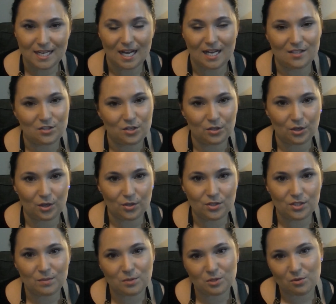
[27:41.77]
So go
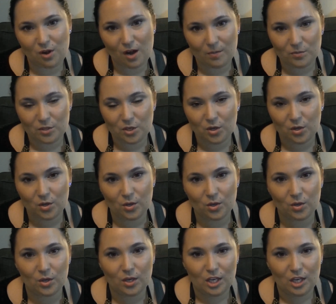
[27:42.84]
subscribe to her.